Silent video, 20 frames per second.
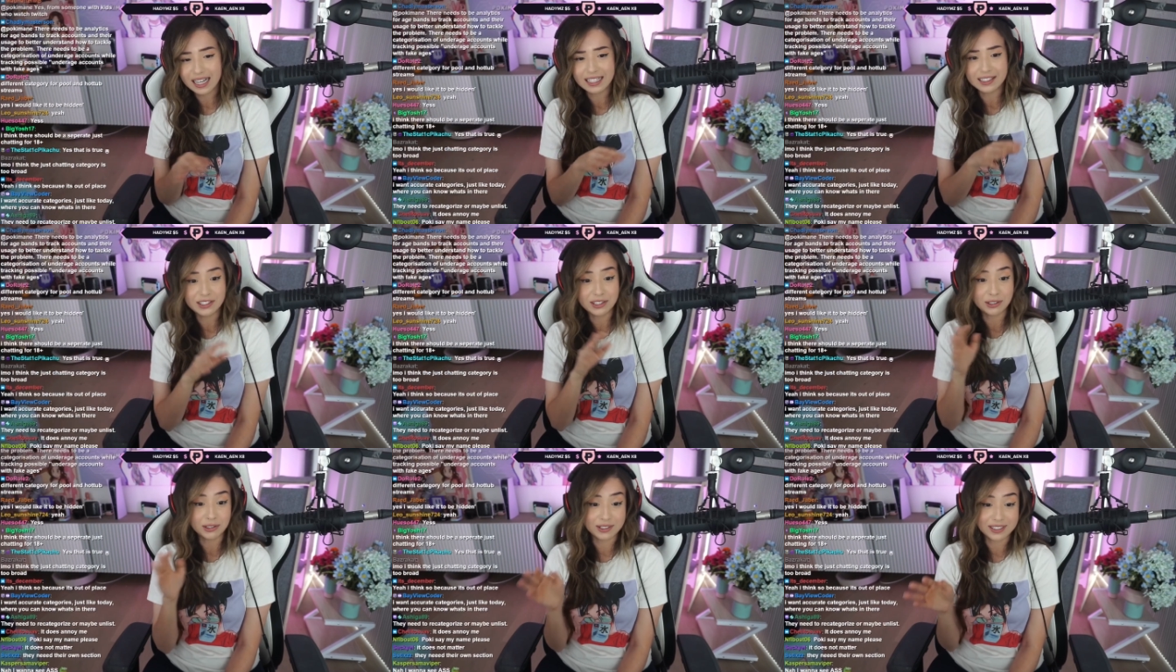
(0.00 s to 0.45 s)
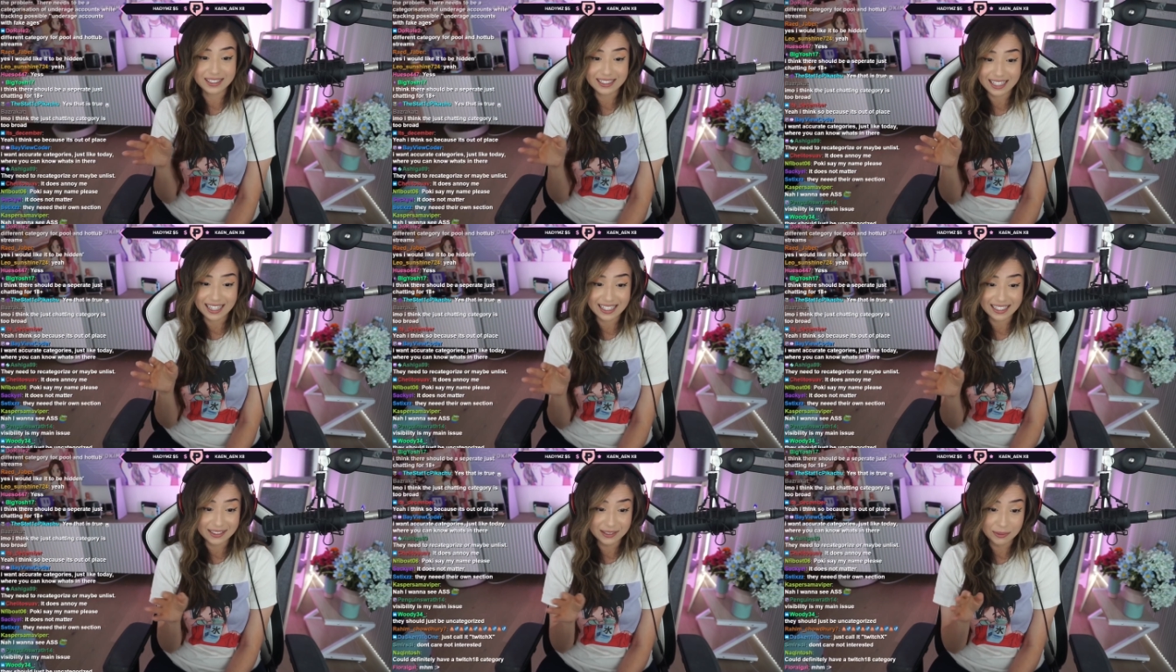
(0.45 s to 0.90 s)
It's just
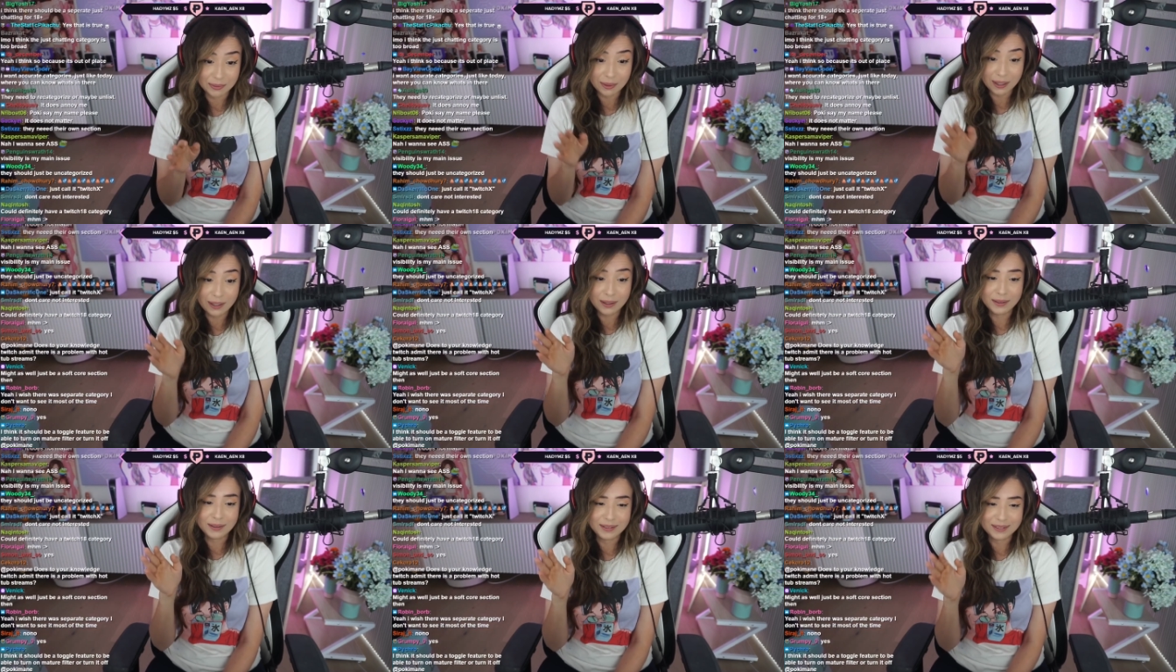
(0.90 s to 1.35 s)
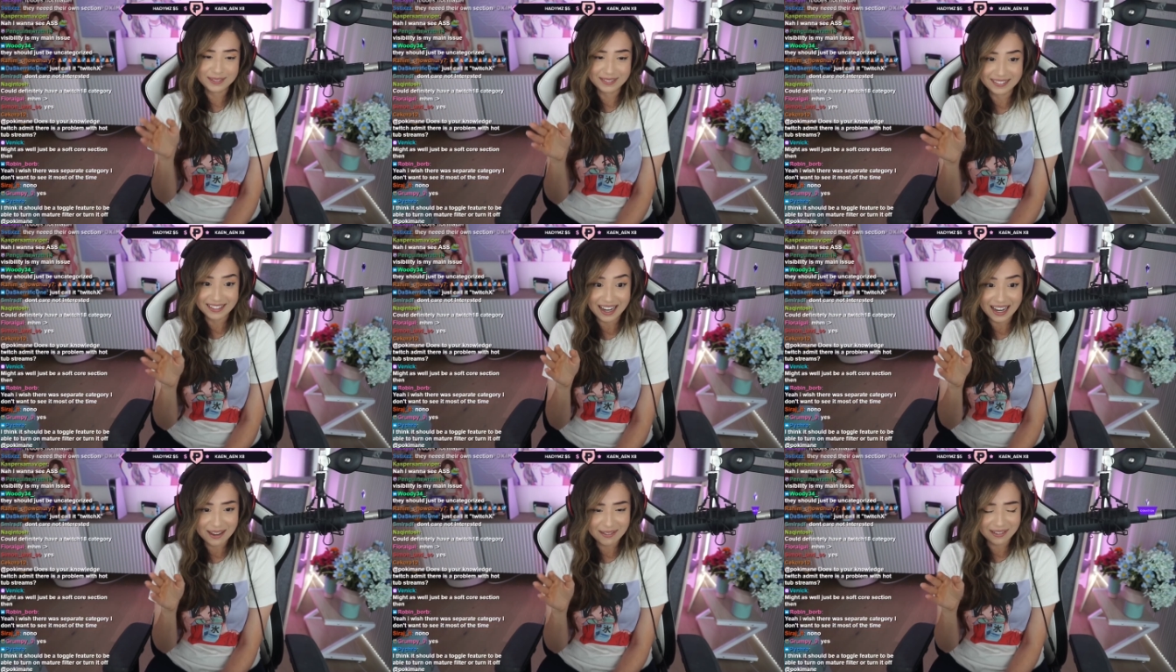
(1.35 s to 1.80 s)
like, whoa,
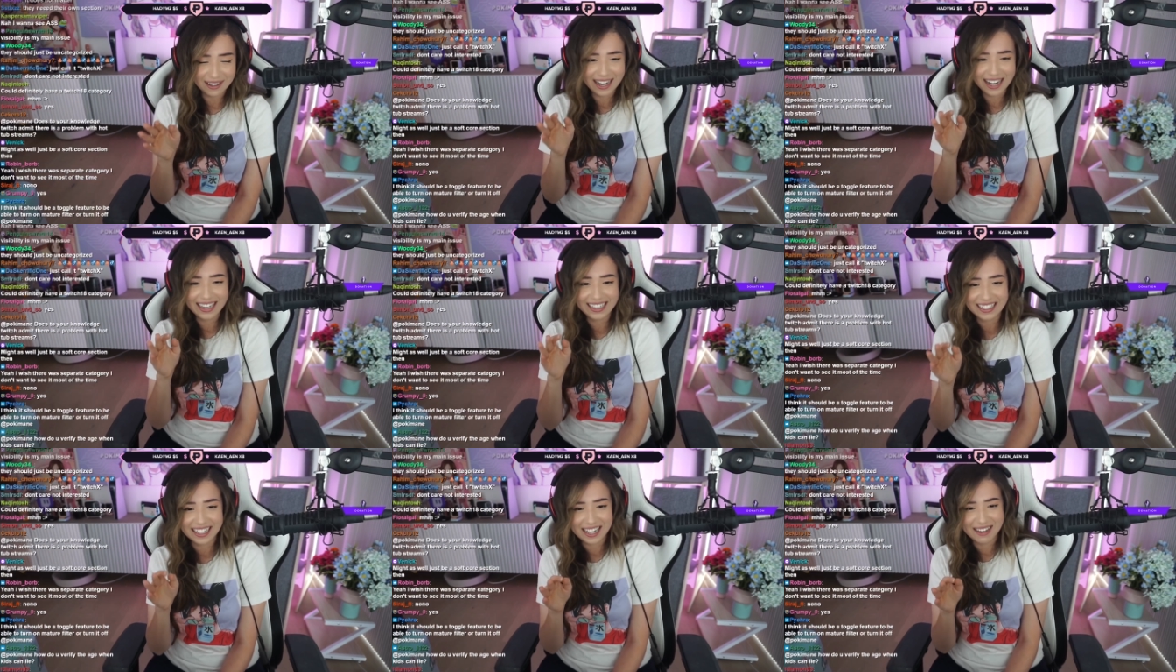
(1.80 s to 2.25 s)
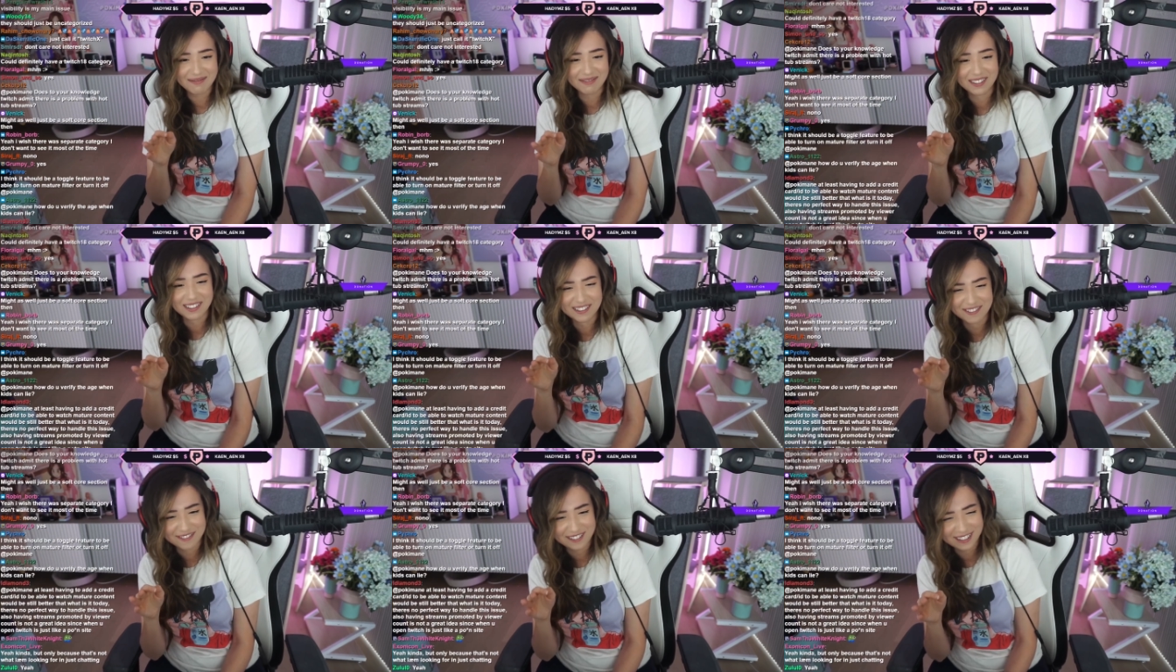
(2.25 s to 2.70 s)
not what I came
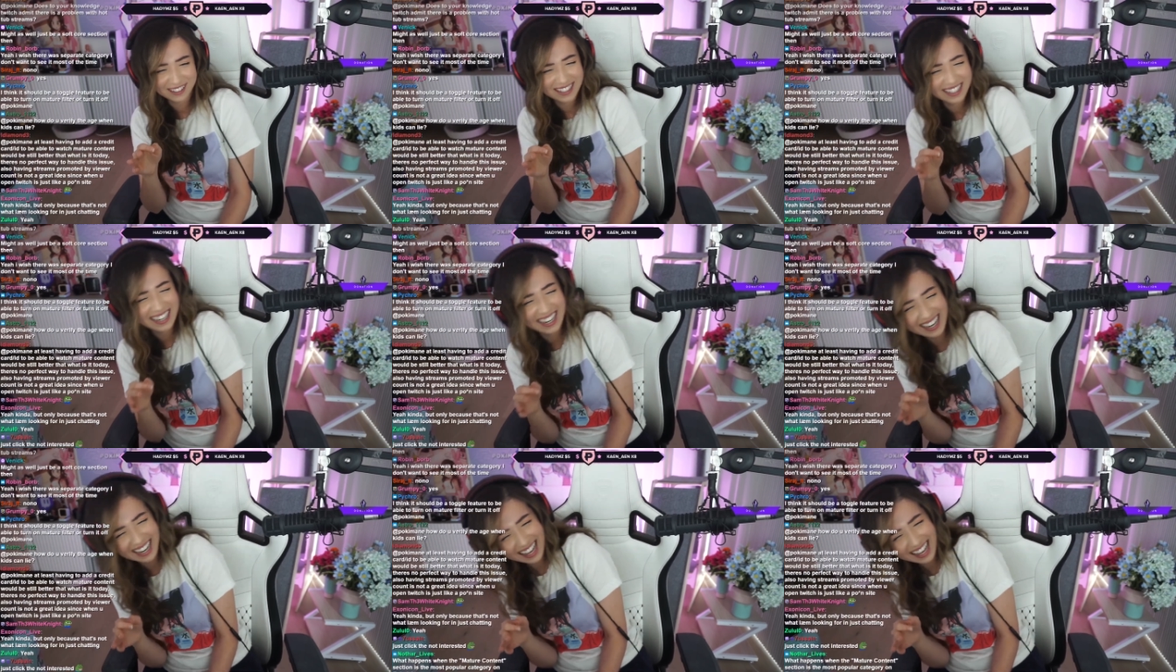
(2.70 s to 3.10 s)
here for.